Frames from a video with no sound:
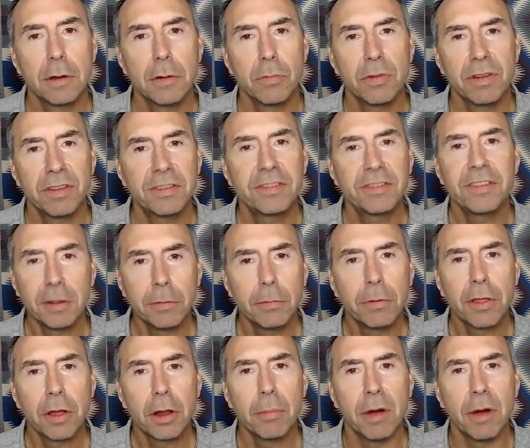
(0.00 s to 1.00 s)
we see
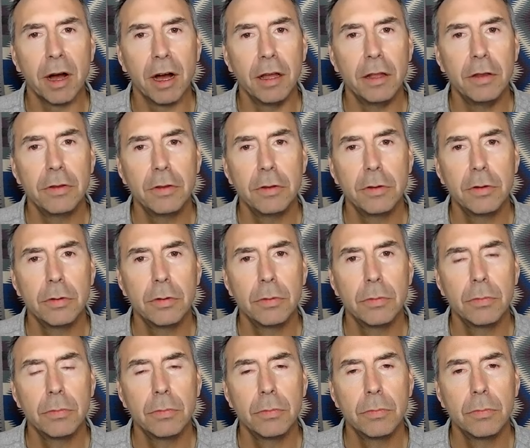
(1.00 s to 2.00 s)
with our mind.
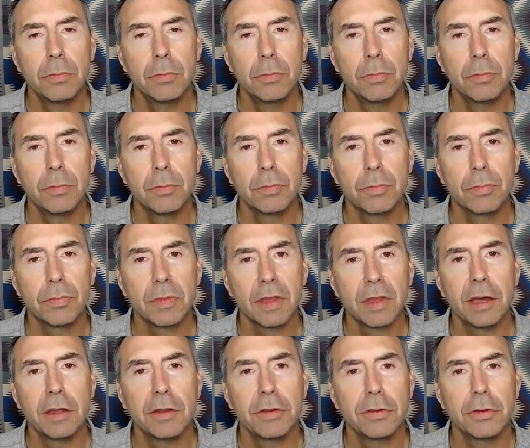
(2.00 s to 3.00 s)

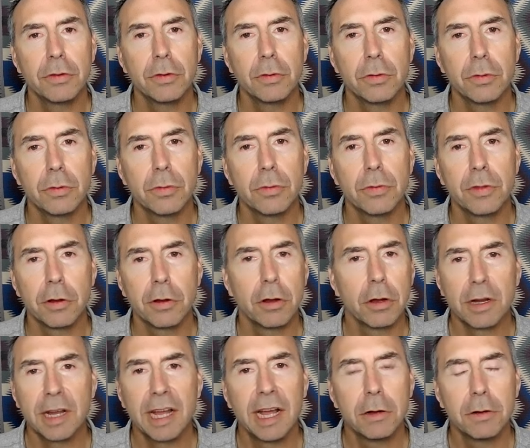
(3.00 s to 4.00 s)
And there
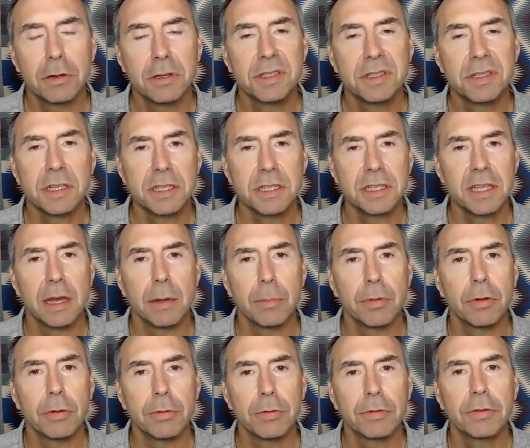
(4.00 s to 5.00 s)
are countless
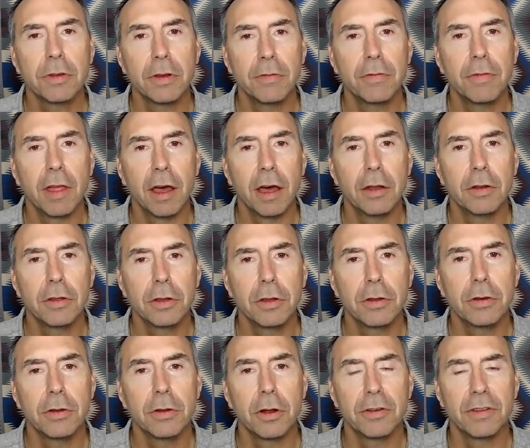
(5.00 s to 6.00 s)
examples of that
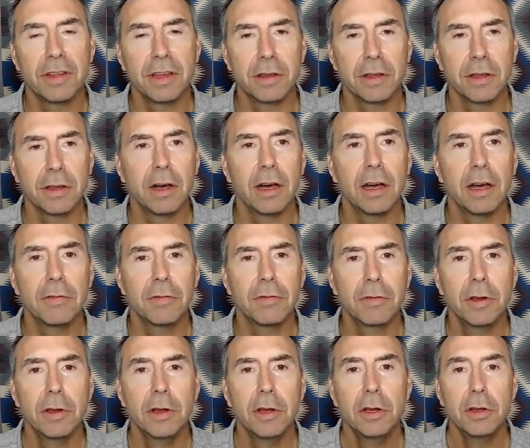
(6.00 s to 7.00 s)
in our daily life.
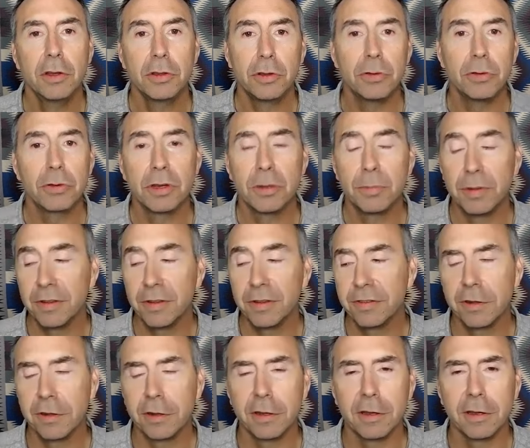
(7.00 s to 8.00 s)
You could be
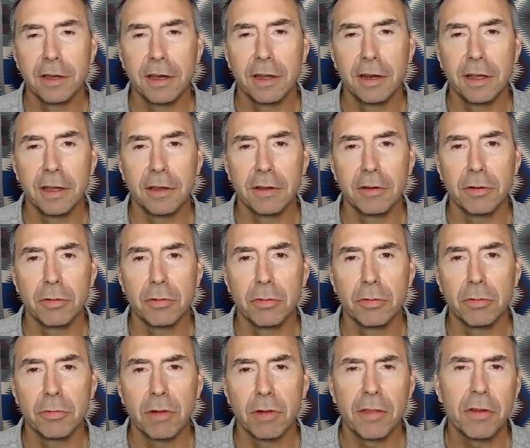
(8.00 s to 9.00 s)
sitting at a
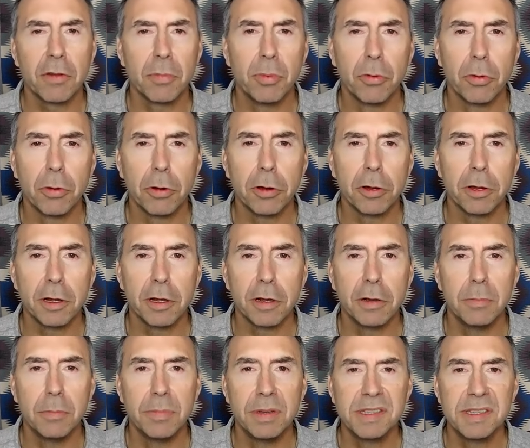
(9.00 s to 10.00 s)
rather boring
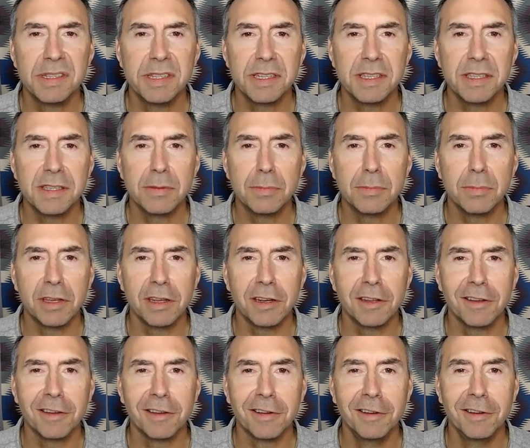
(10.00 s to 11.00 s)
business
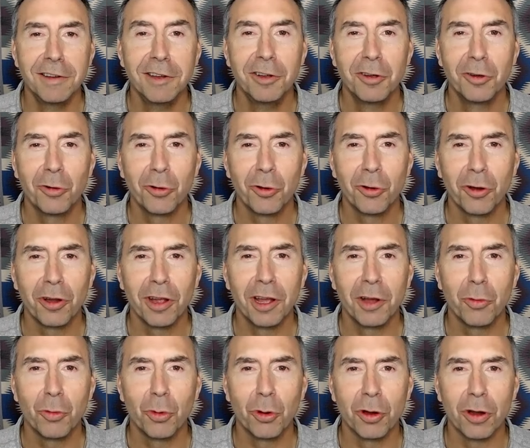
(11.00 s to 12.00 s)
meeting or
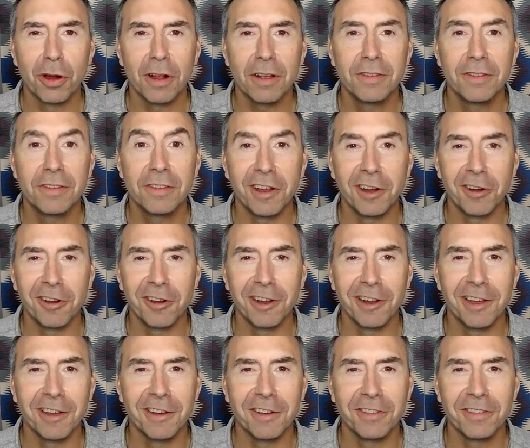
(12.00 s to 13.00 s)
at work staring
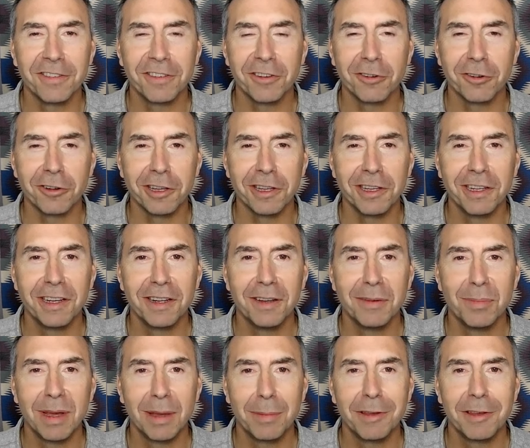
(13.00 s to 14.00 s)
at a screen,
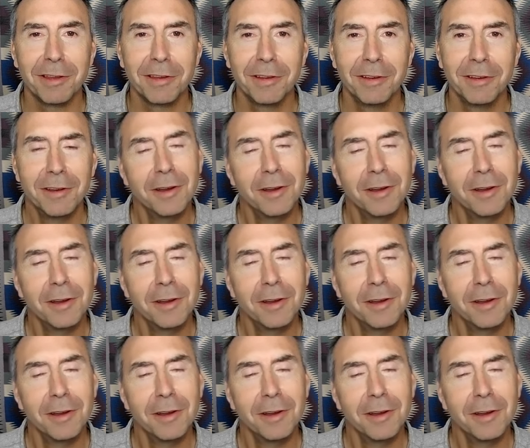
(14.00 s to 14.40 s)
maybe,